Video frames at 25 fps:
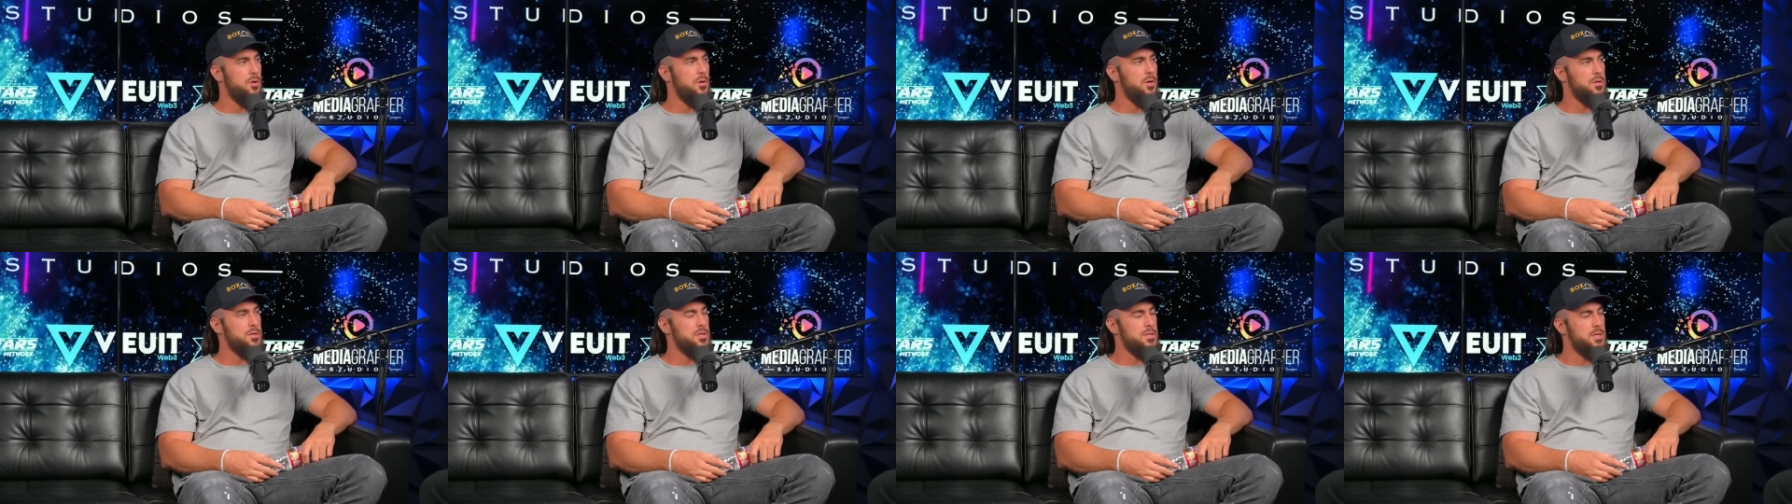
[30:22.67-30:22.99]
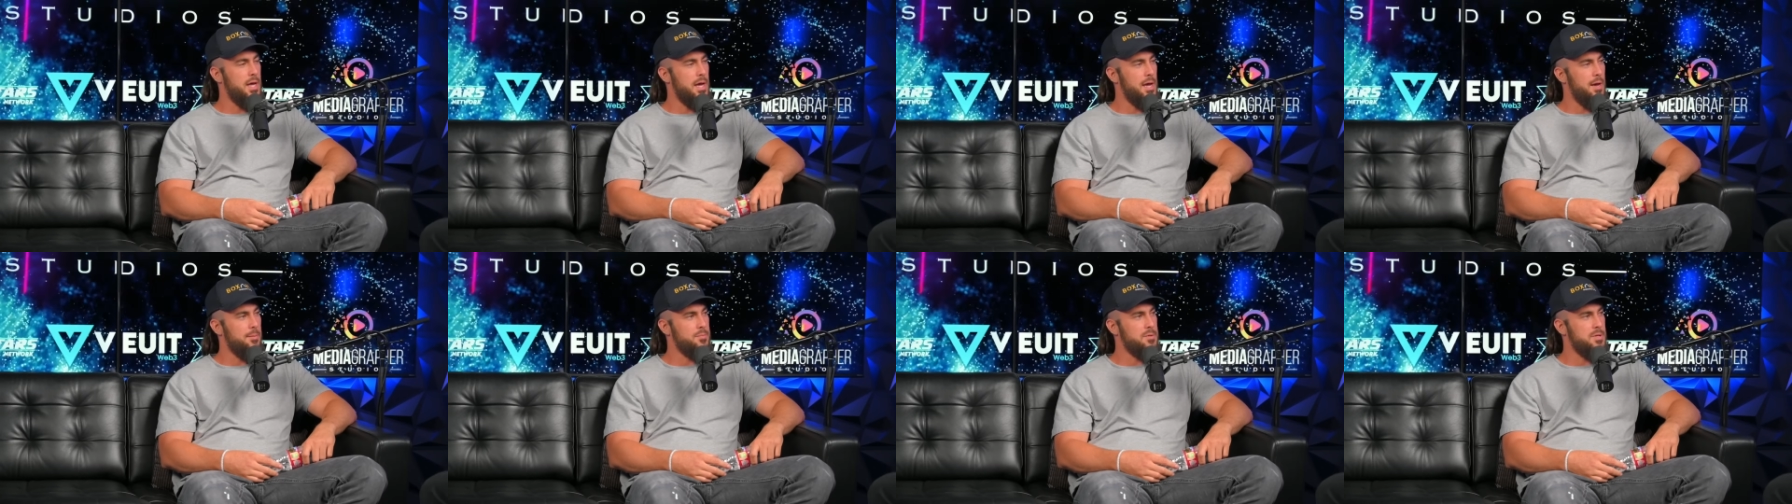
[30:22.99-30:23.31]
you can
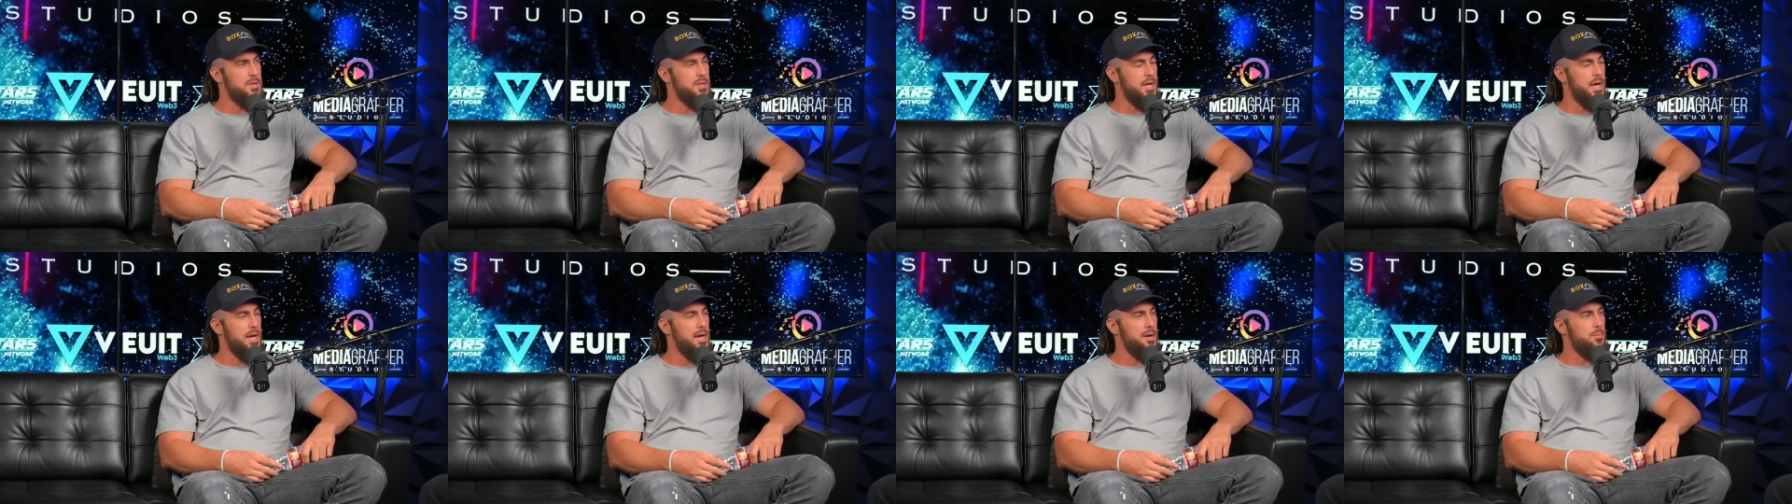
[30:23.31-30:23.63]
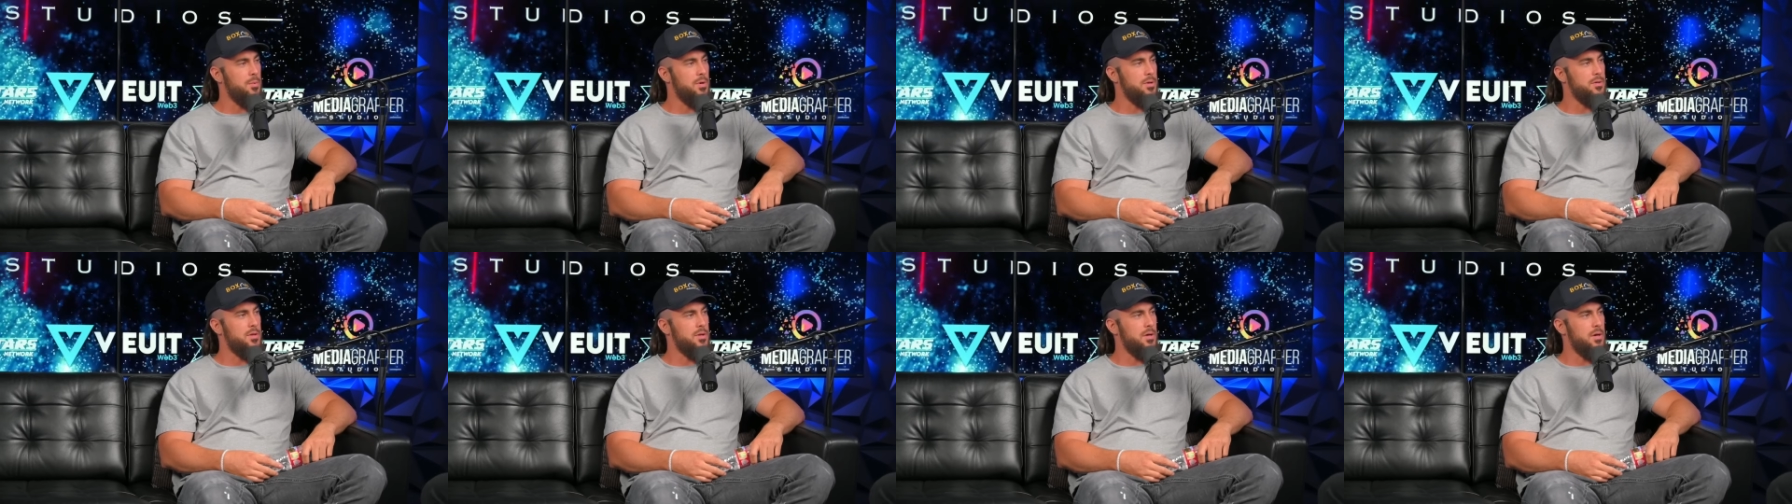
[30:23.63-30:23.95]
stay up to
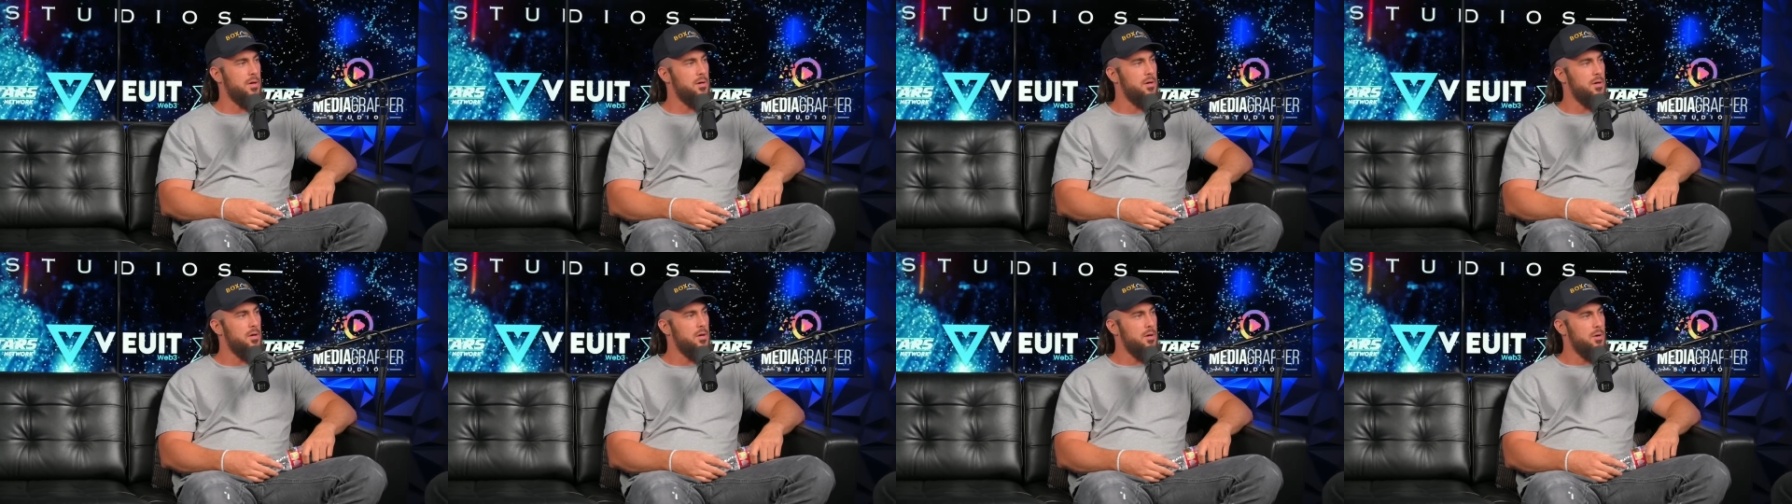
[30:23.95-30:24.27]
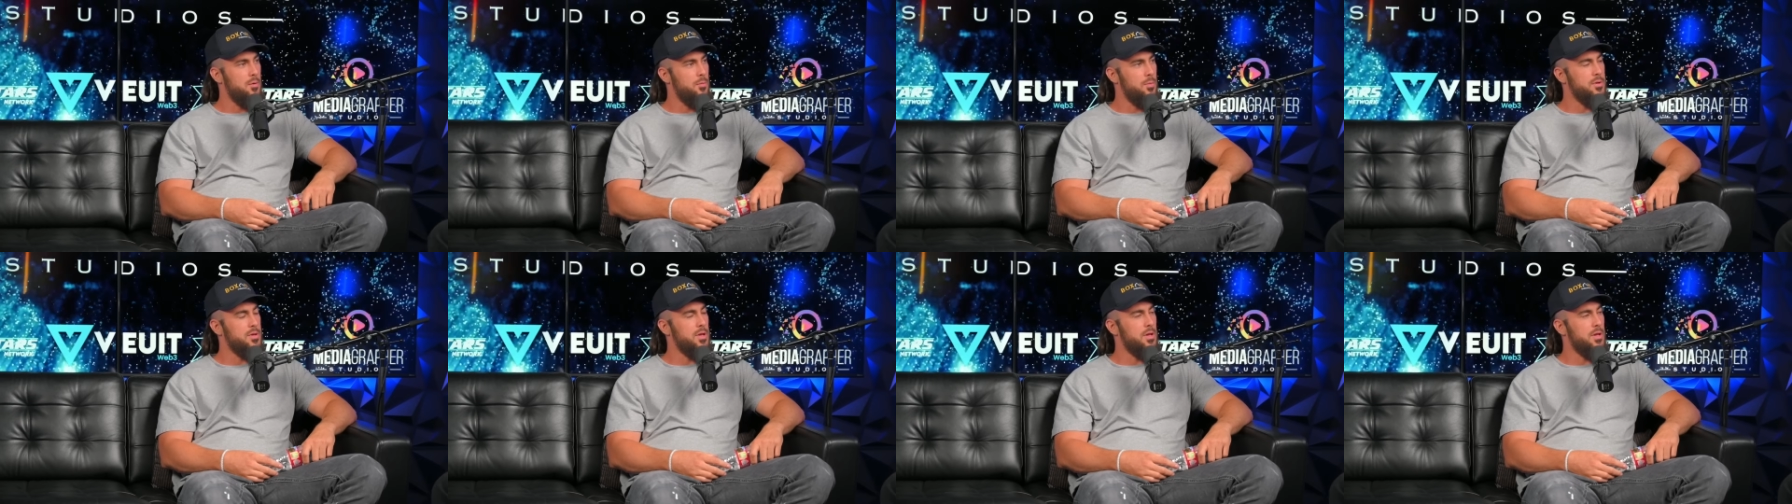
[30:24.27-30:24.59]
date with the
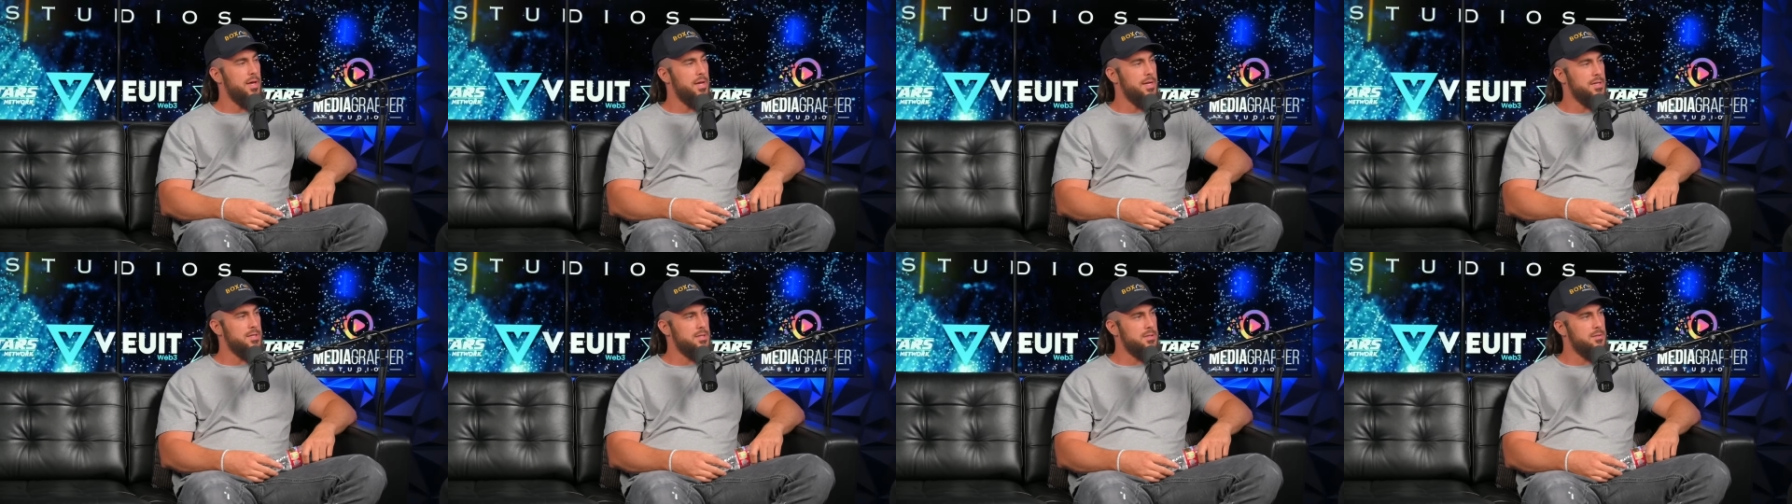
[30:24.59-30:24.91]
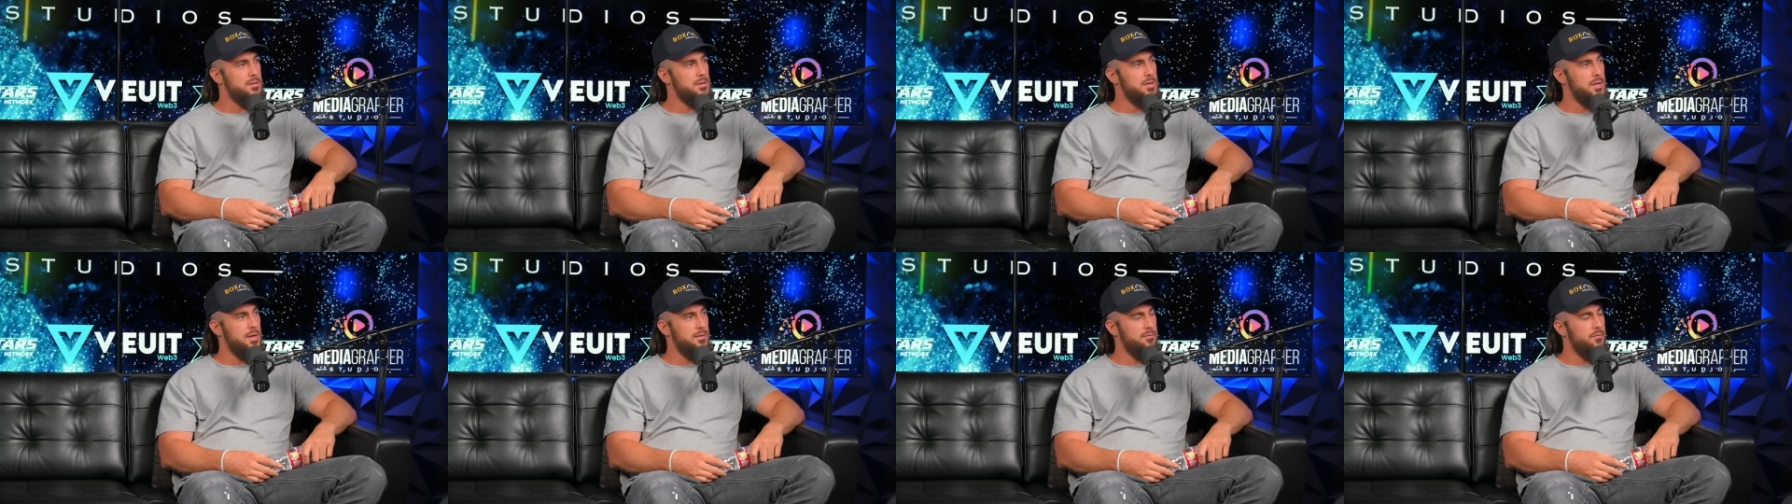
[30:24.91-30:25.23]
with the
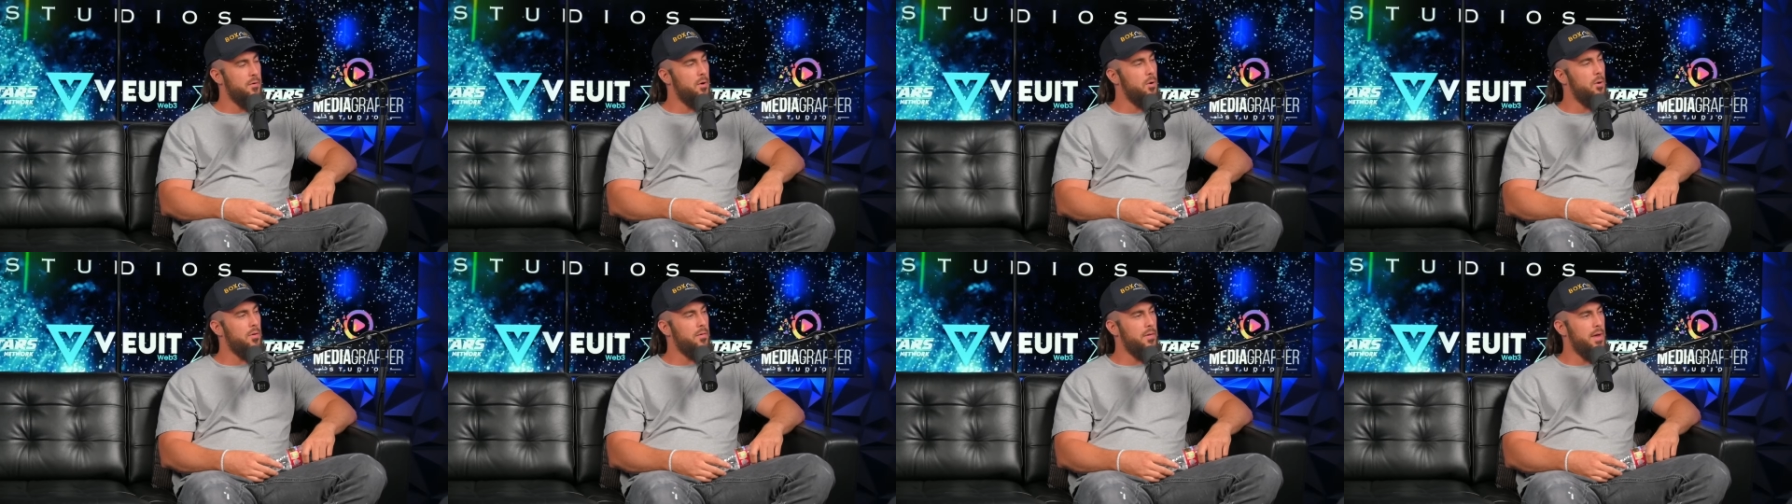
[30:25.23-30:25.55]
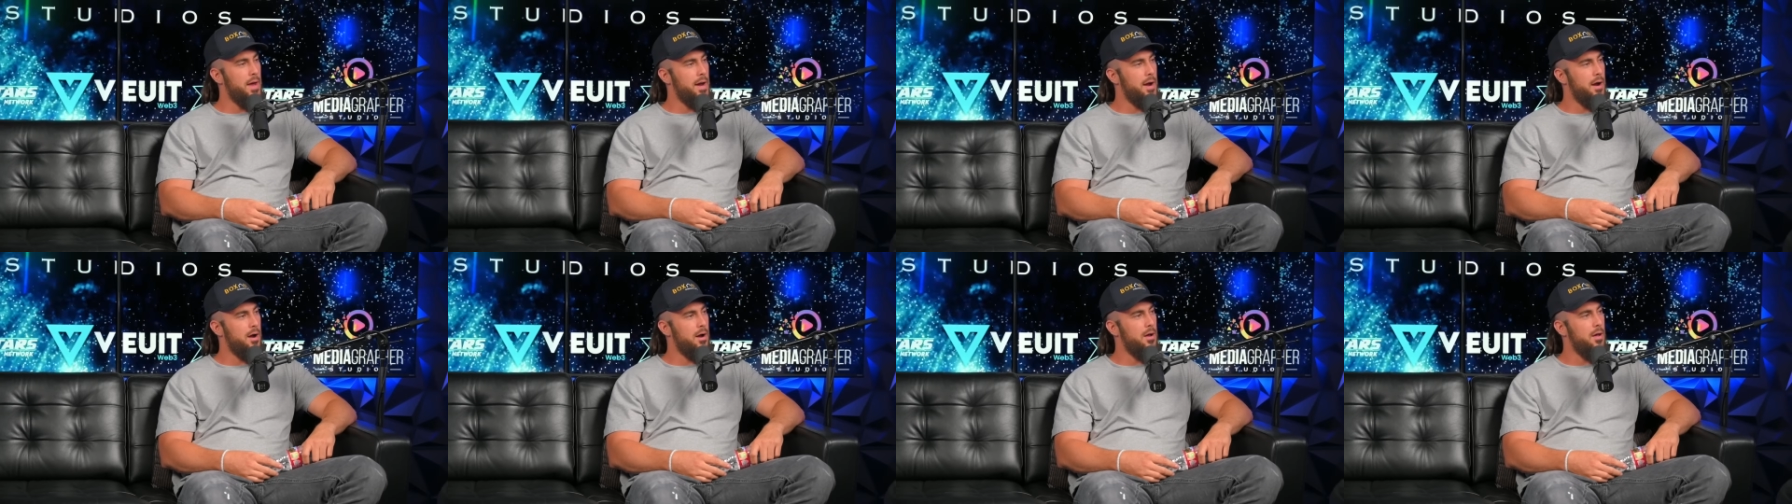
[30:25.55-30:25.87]
latest info on
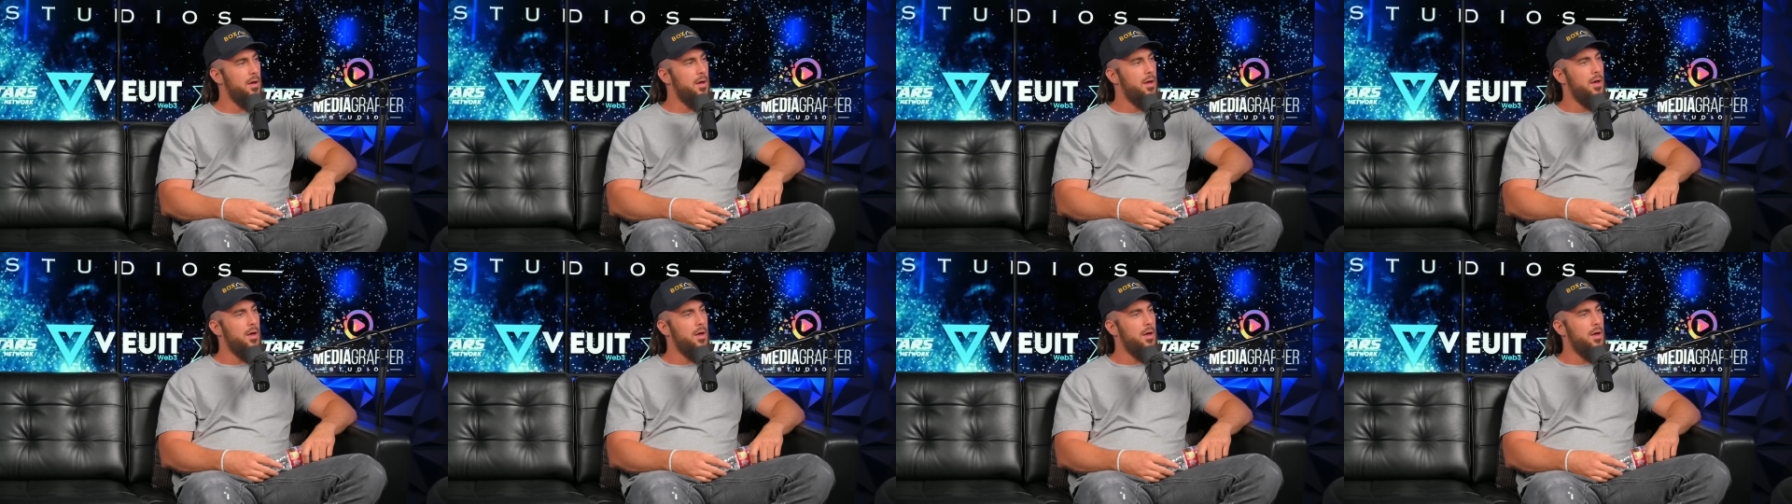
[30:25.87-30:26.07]
there.